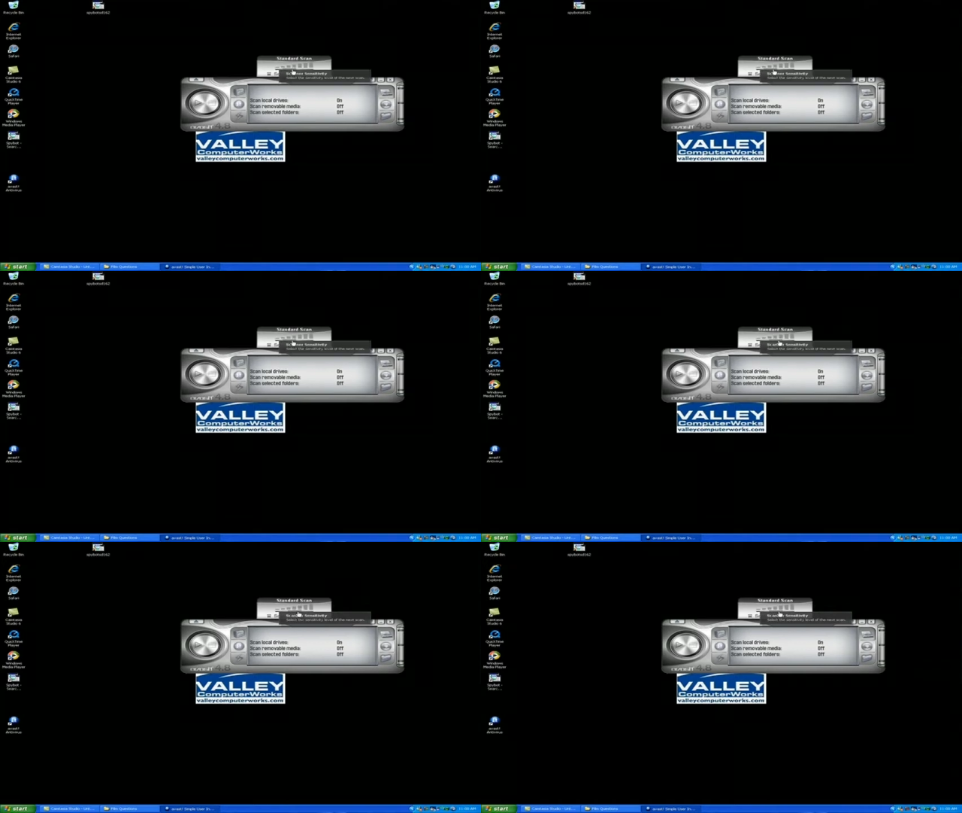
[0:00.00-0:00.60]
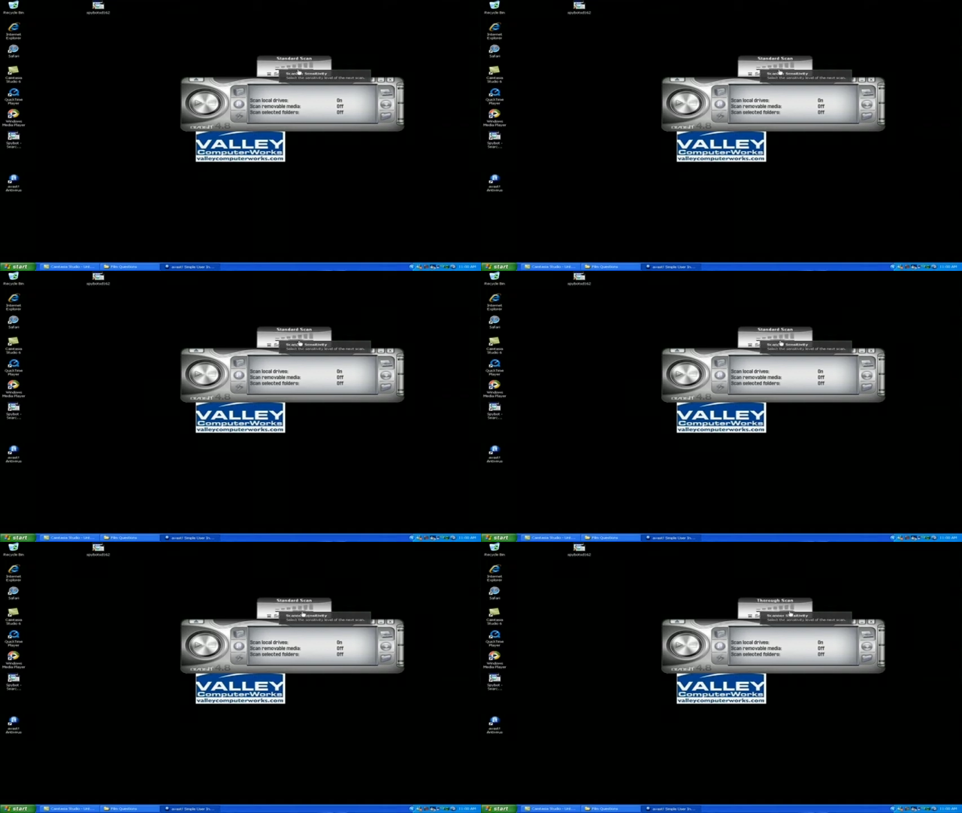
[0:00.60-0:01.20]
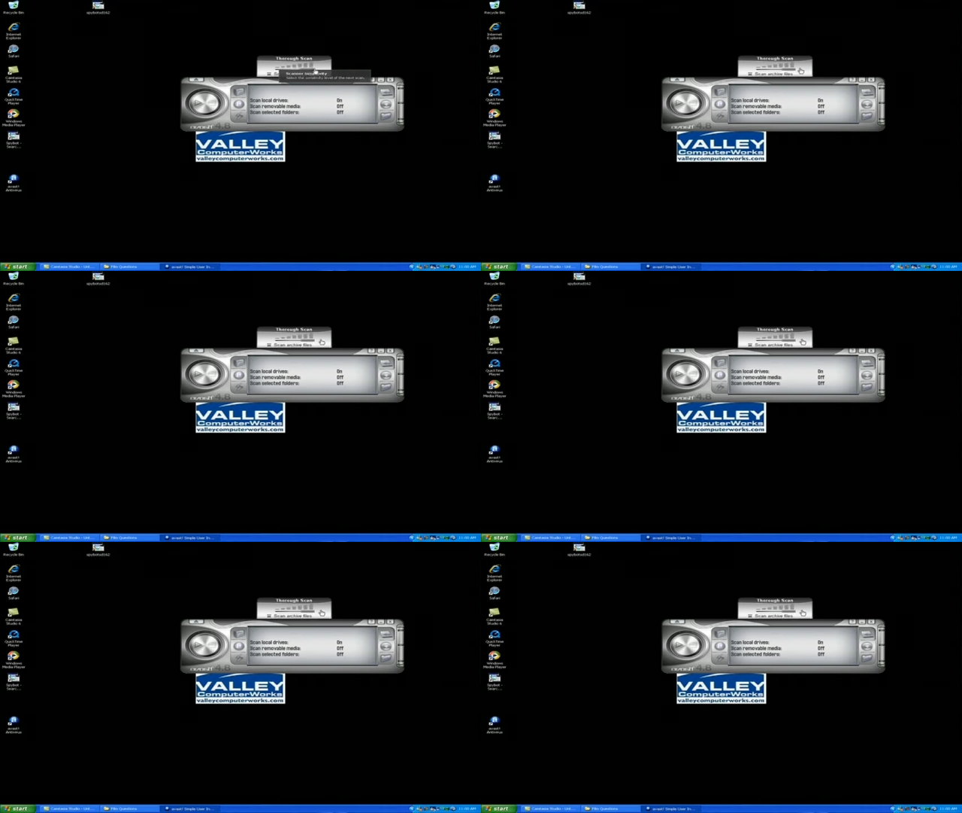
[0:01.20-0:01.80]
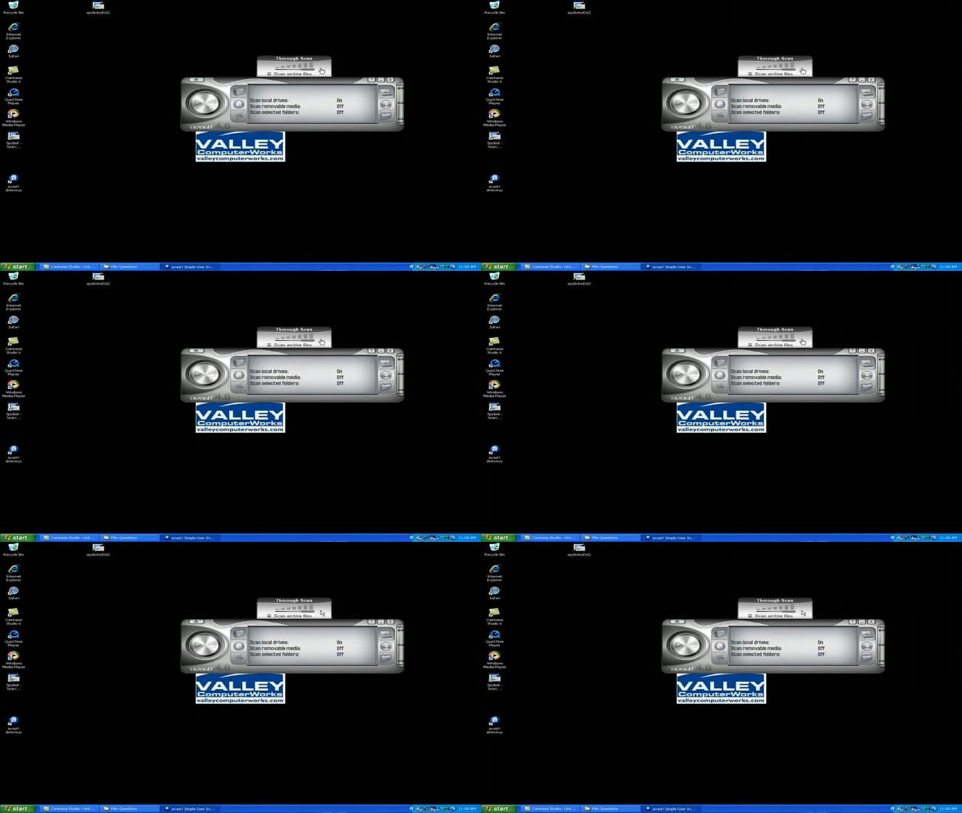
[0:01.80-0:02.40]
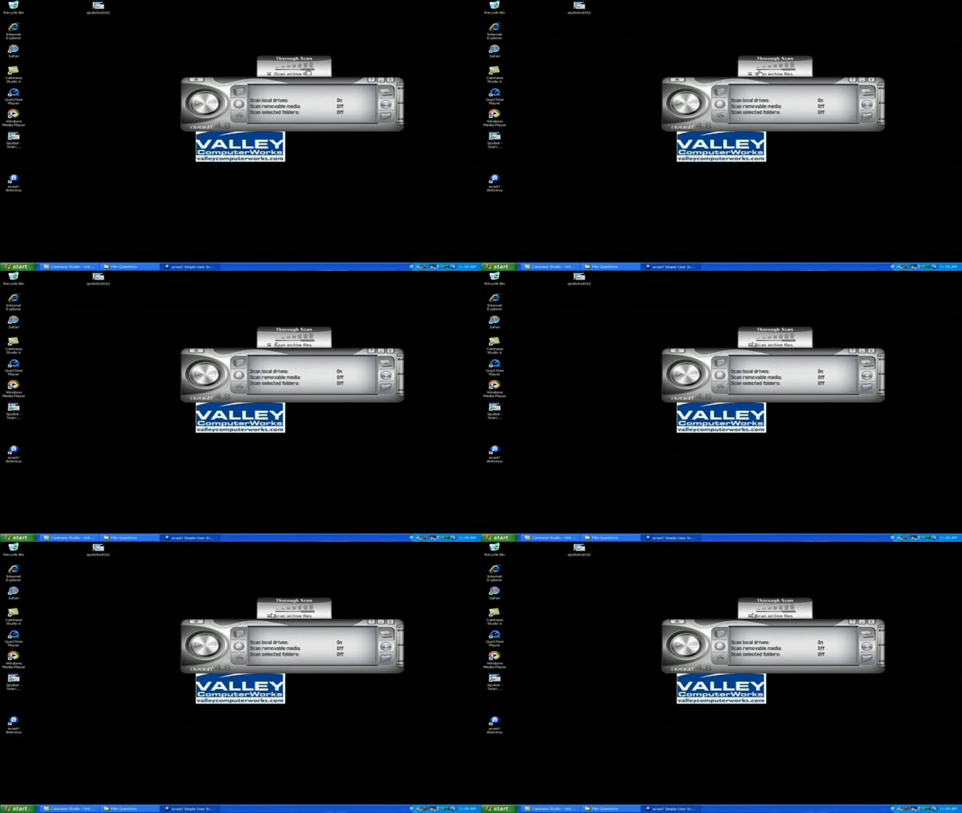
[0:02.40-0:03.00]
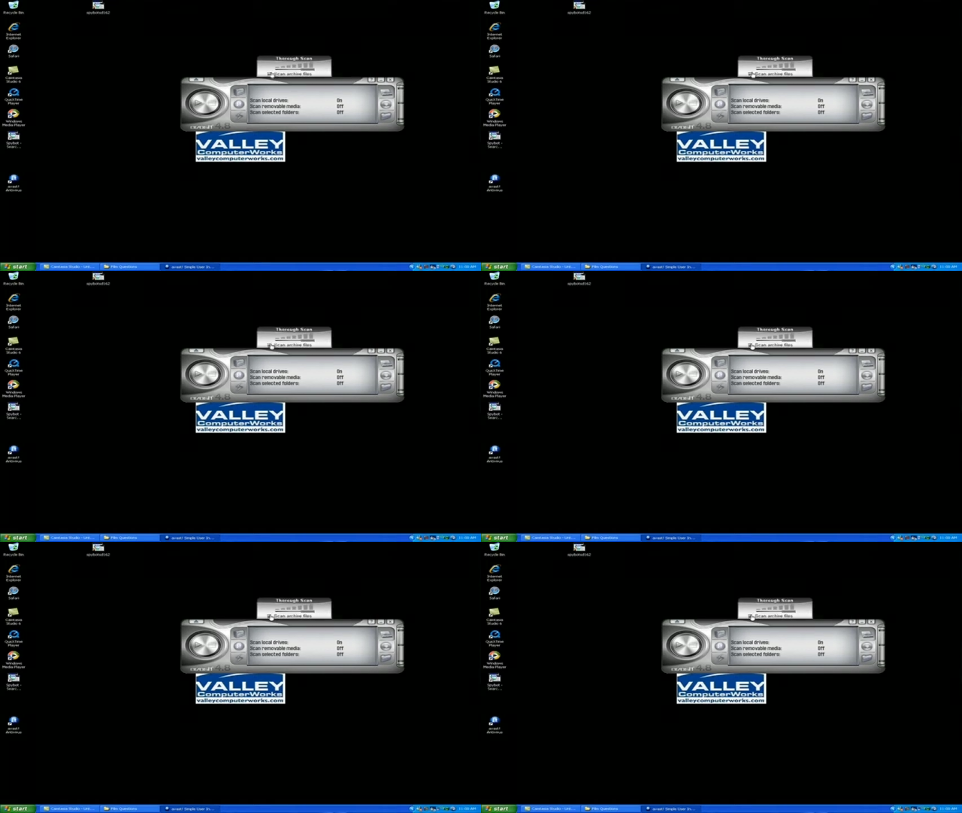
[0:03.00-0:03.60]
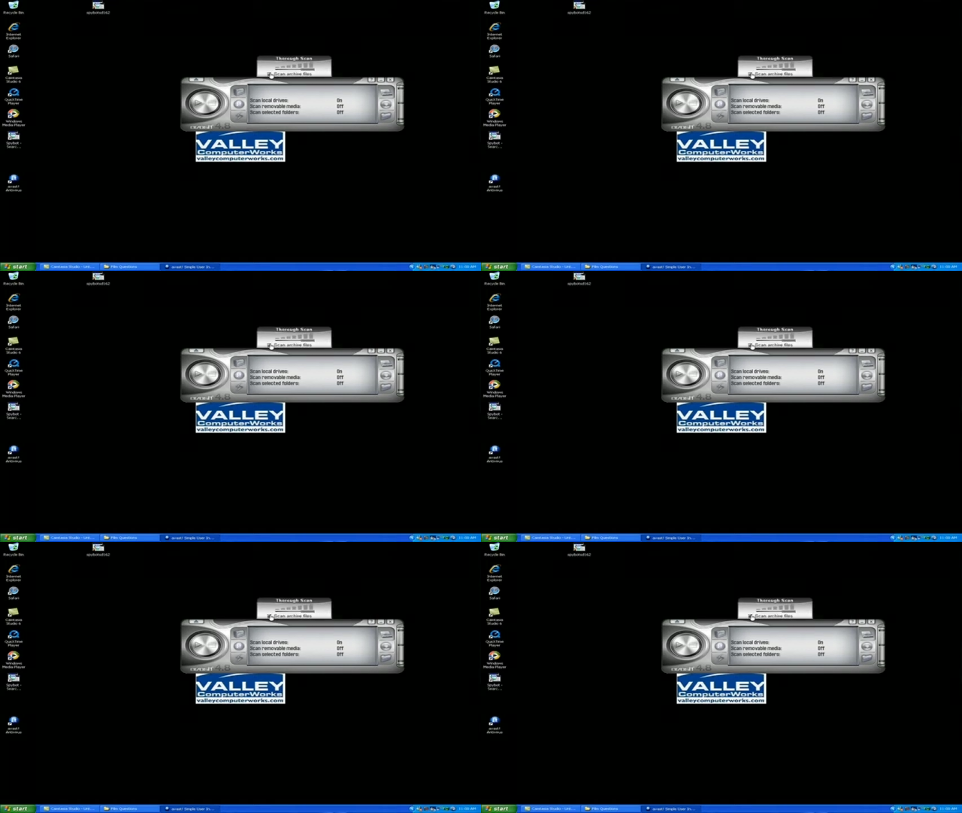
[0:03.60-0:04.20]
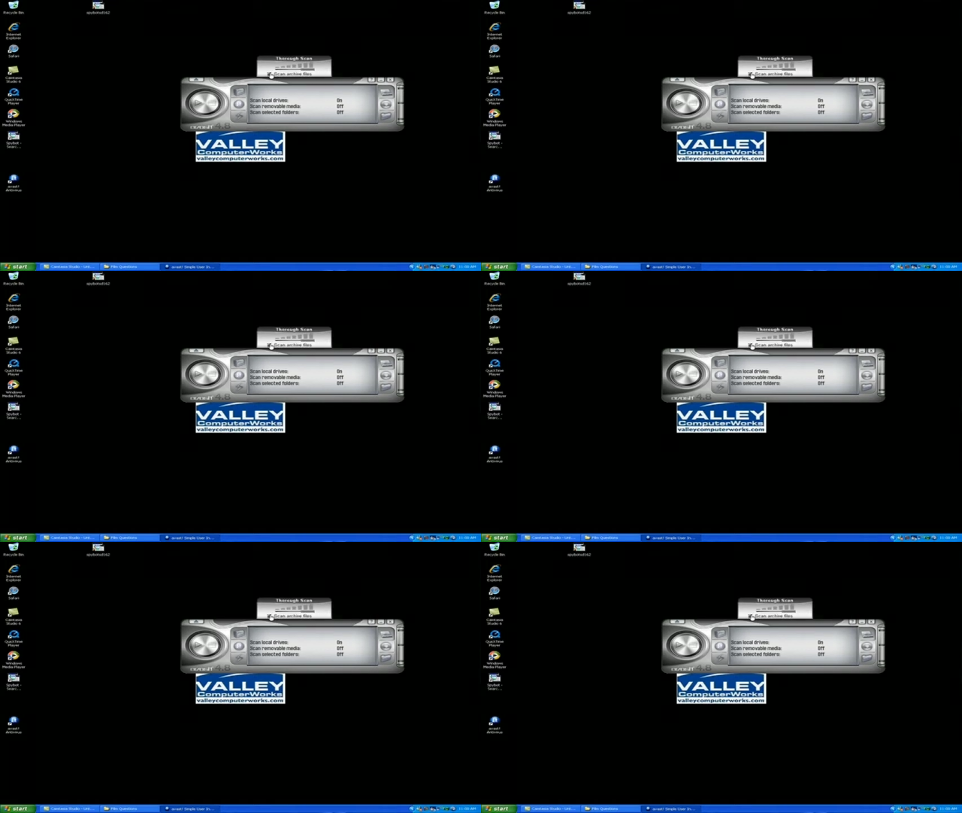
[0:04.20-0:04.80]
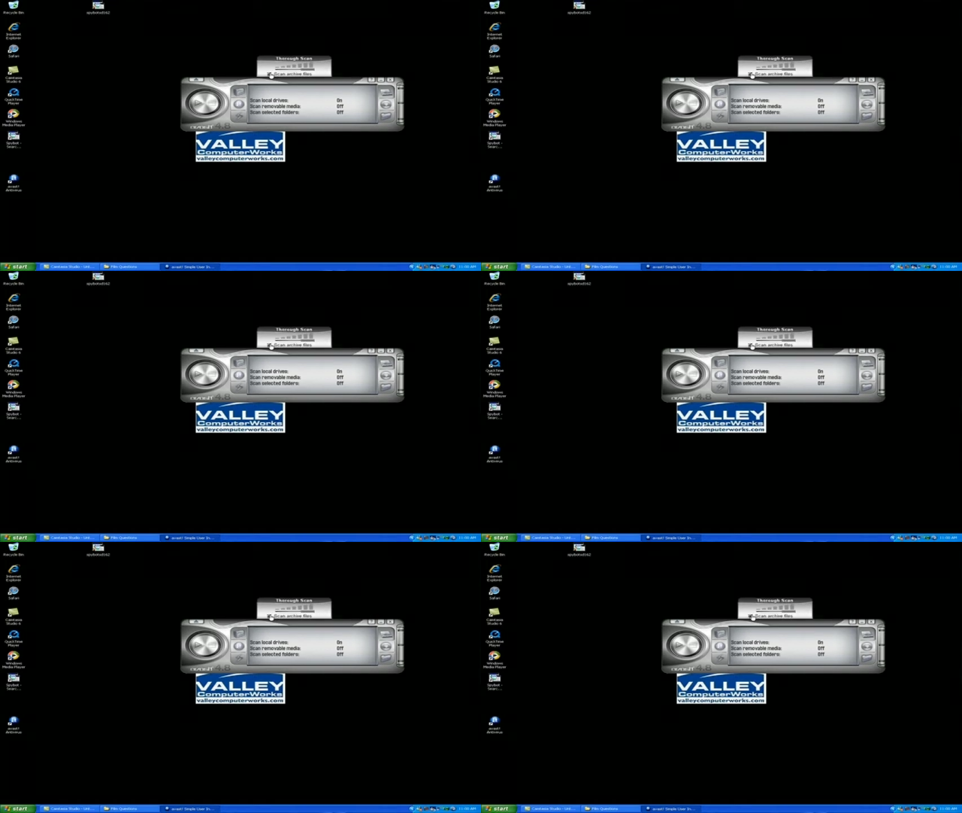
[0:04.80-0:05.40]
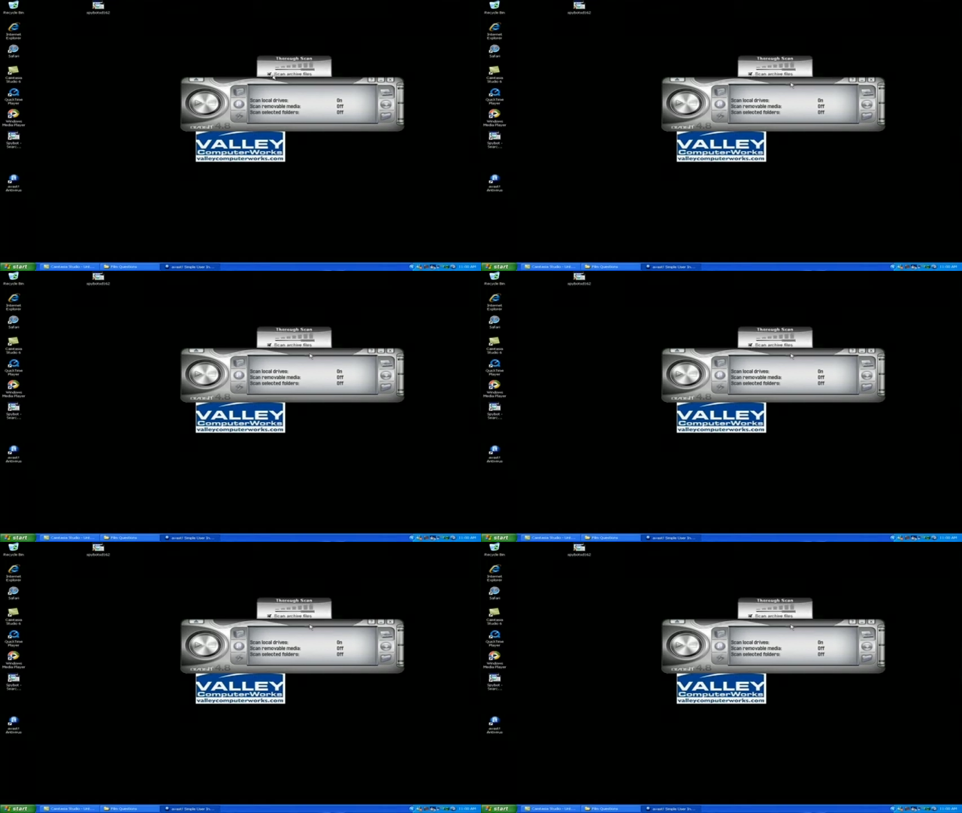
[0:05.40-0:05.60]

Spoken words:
(no speaker visible)